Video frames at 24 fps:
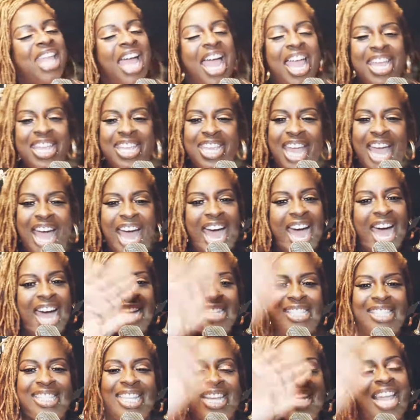Thank
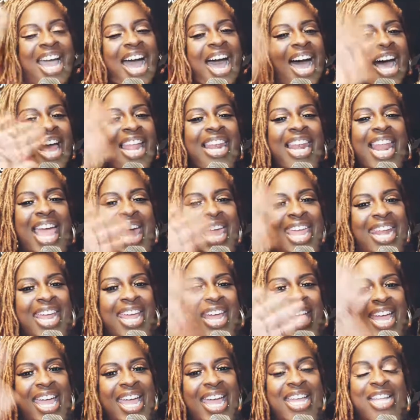y'all. See y'all
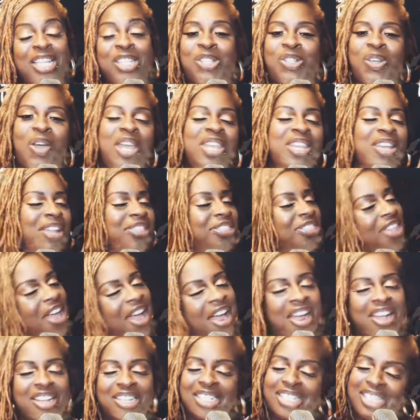later. Enjoy your
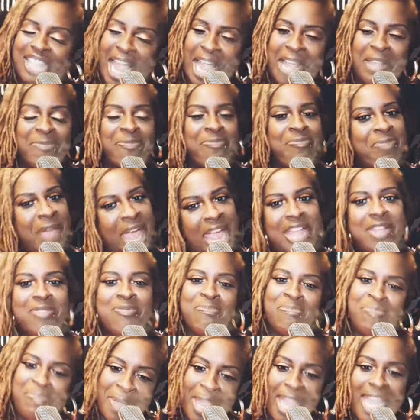Thursday,
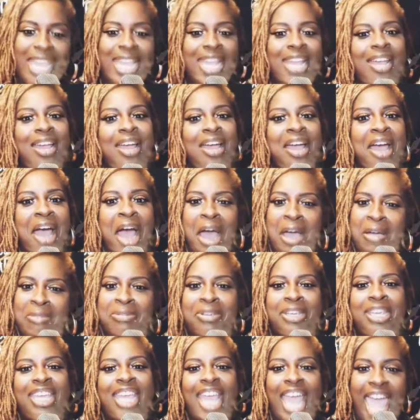baby.
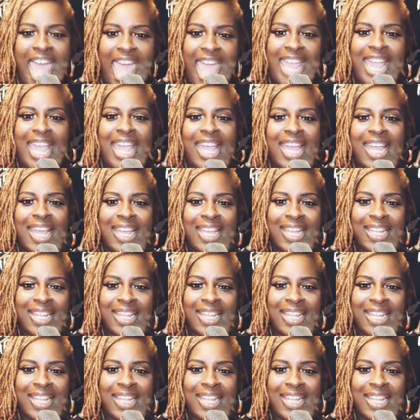Okay.